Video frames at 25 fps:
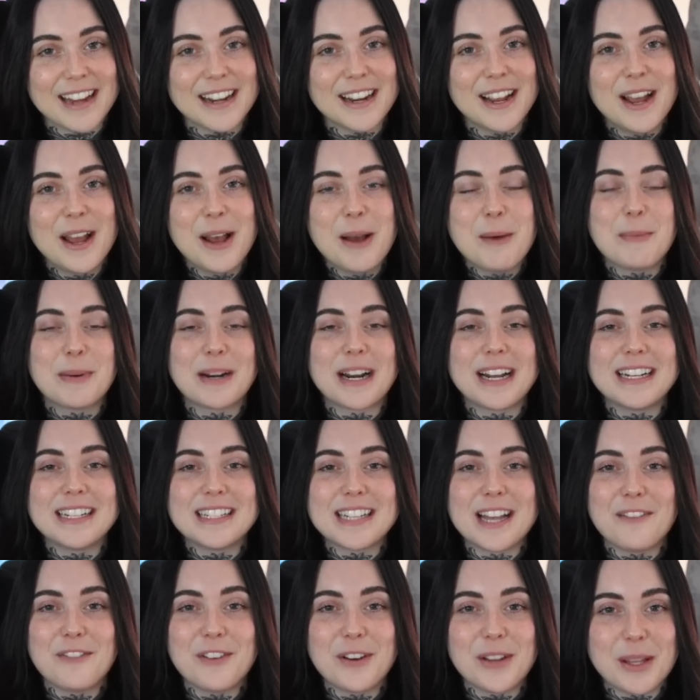but I
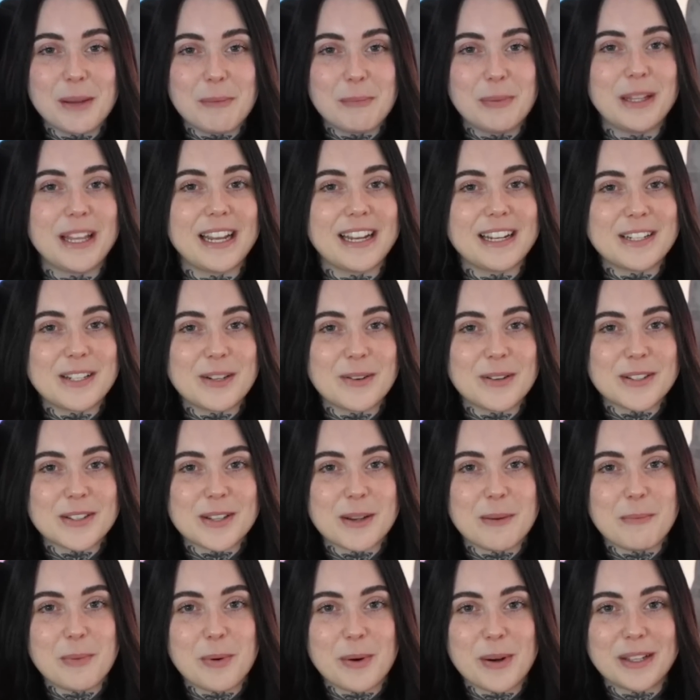definitely plan to at some
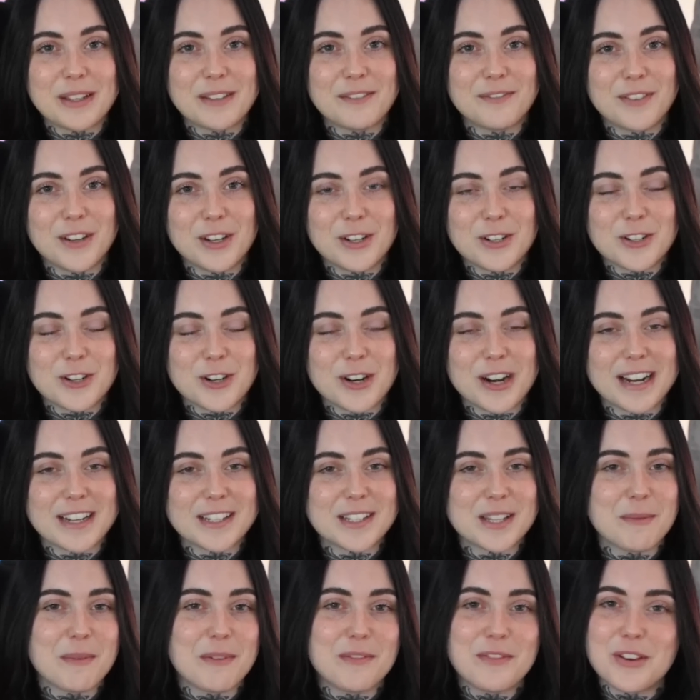point in the future. As some
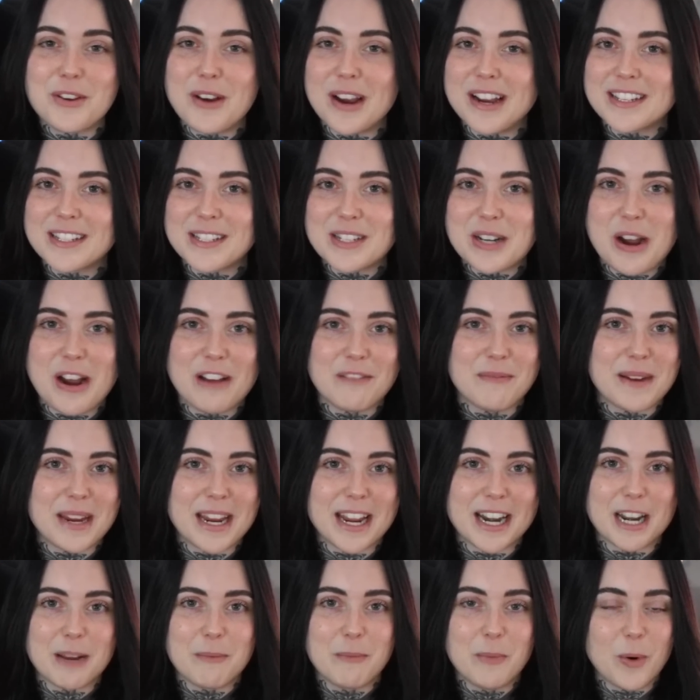of you guys know, I've been
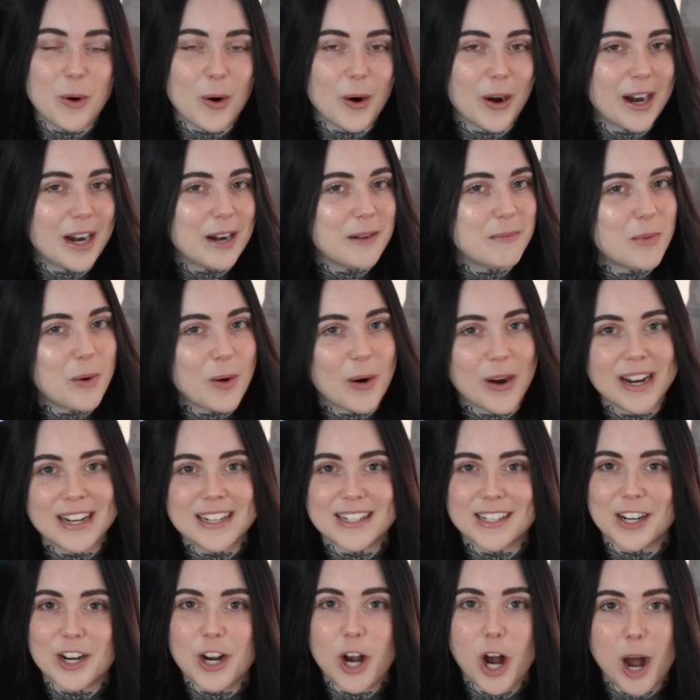getting more and more into
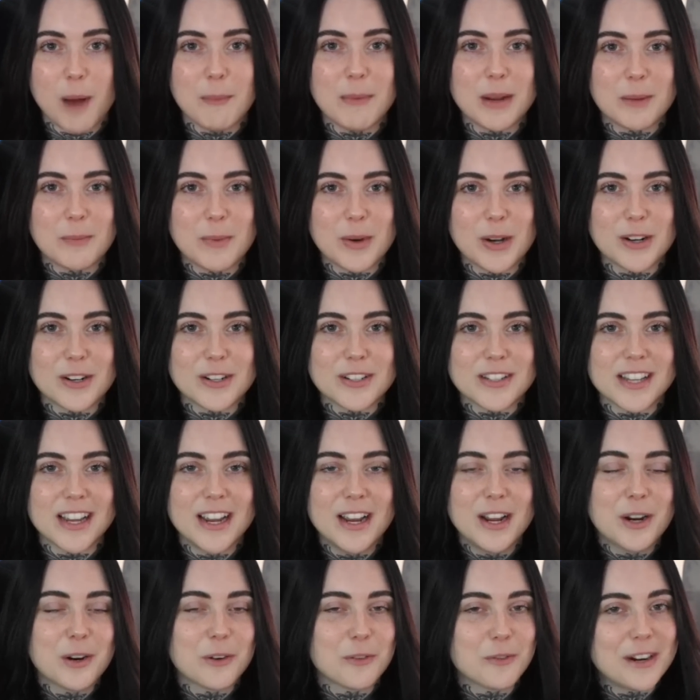comic books,
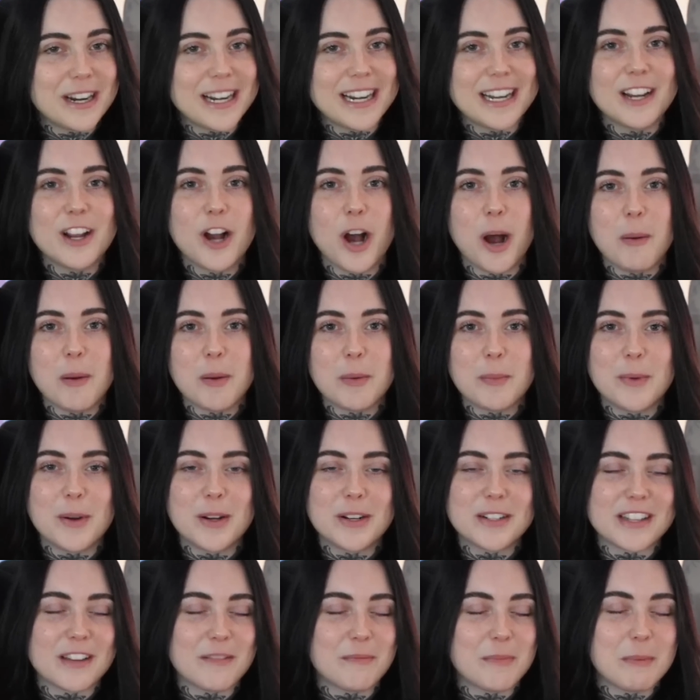reading comic books.
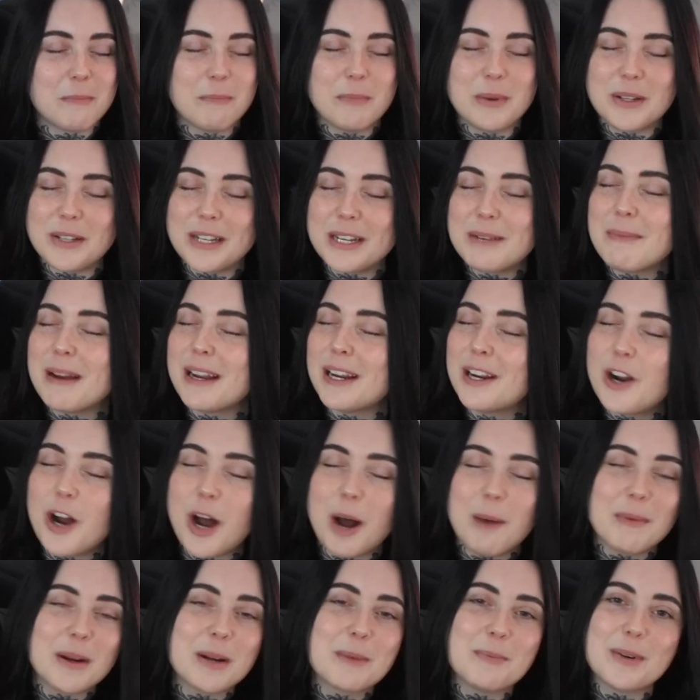I've been building my
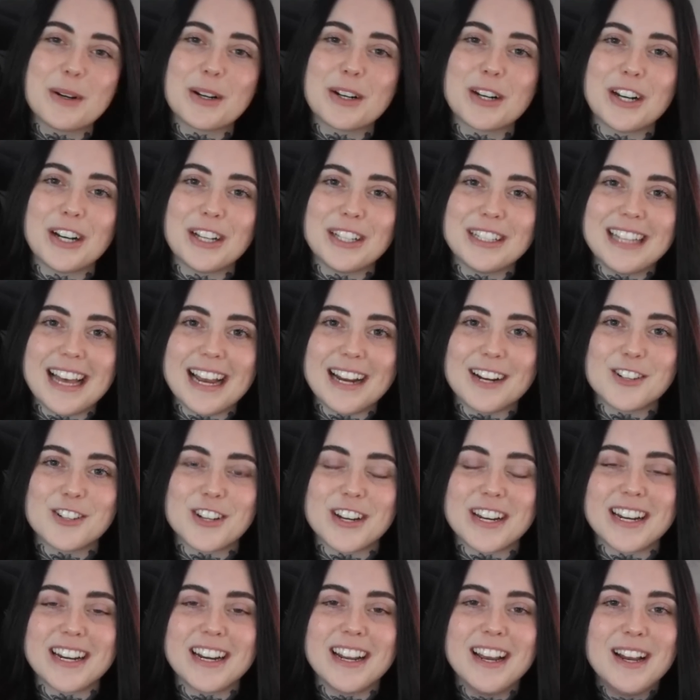comic book
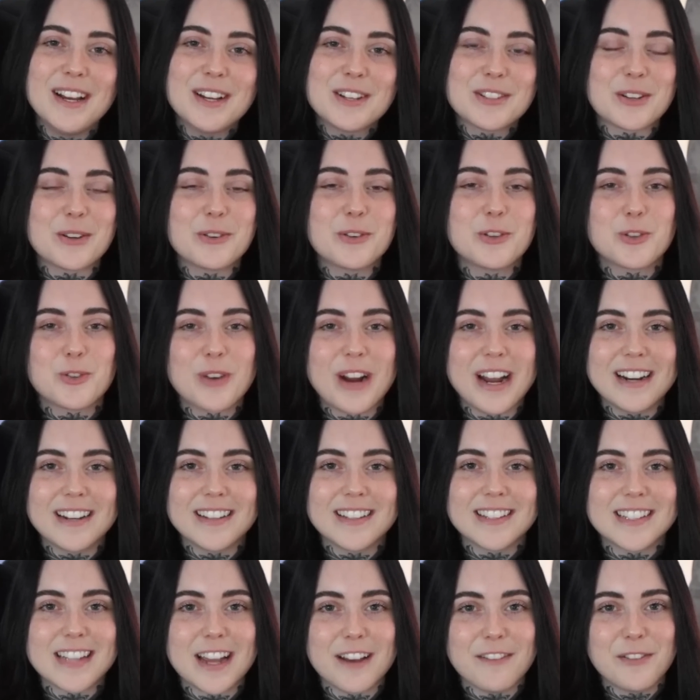collection. So Dredd is
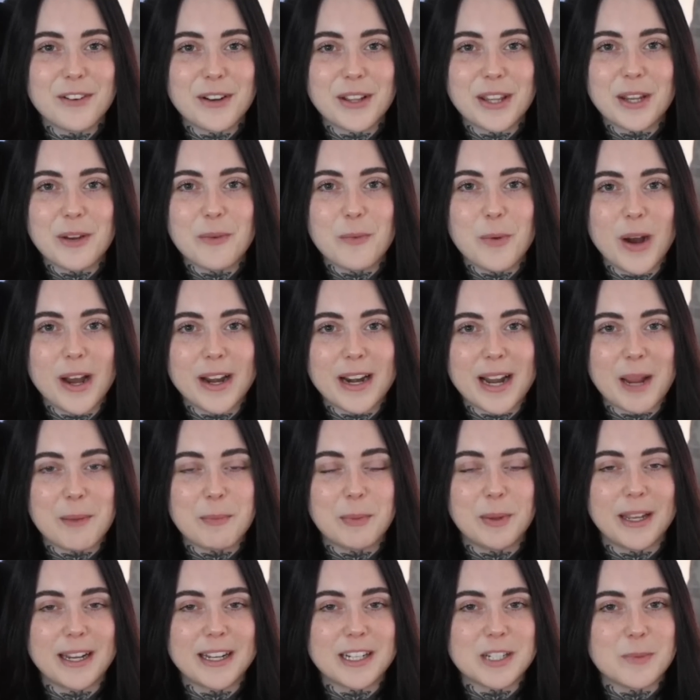definitely one I
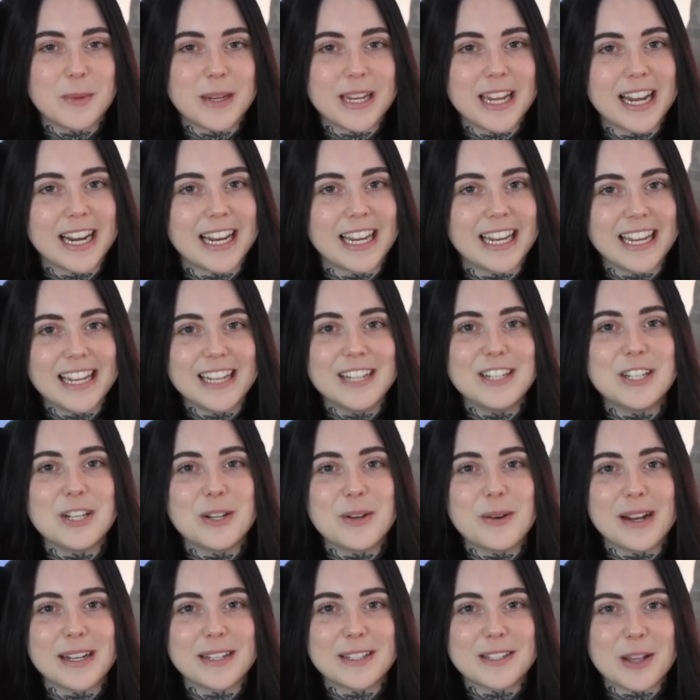plan to be getting into
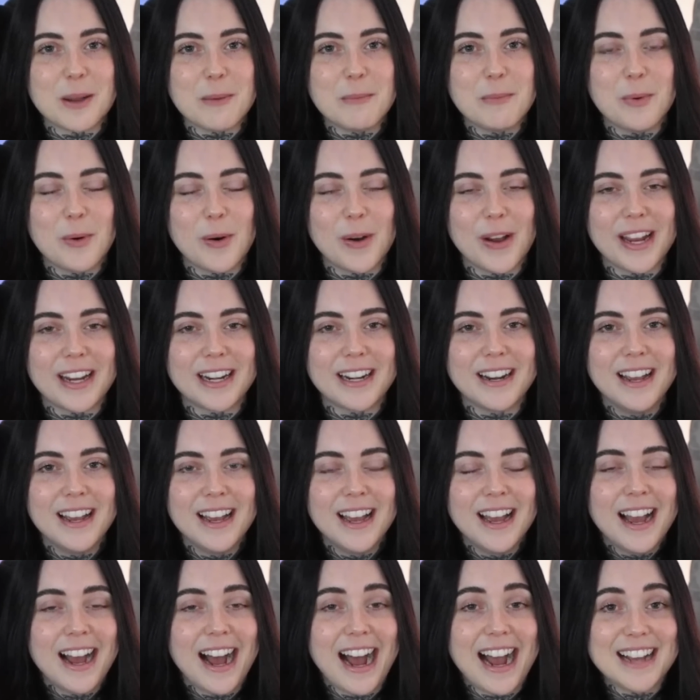at some point.
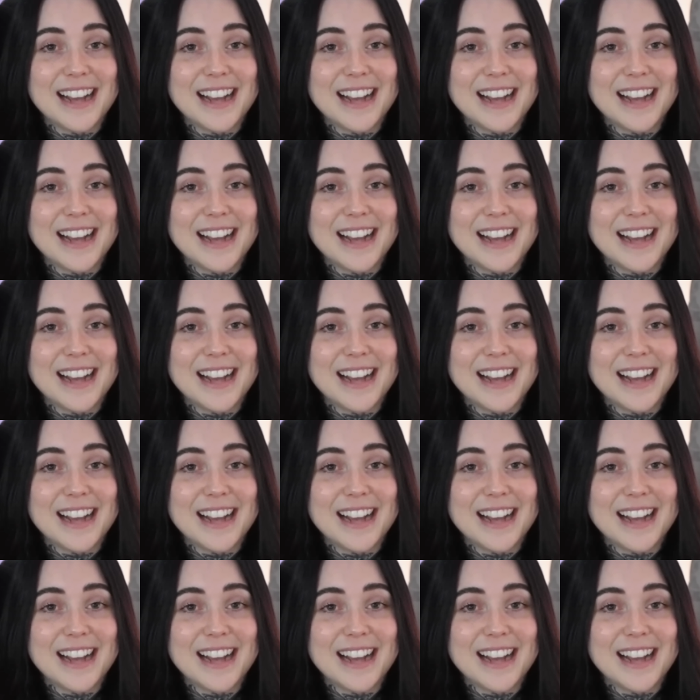I saw